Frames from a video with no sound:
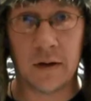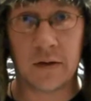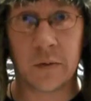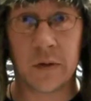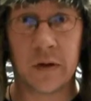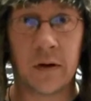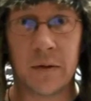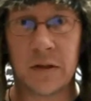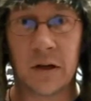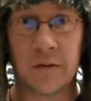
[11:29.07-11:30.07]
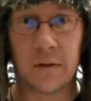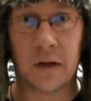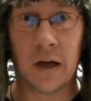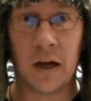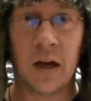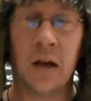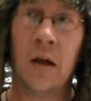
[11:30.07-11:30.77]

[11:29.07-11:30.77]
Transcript: Twitter. I'm at Fukei.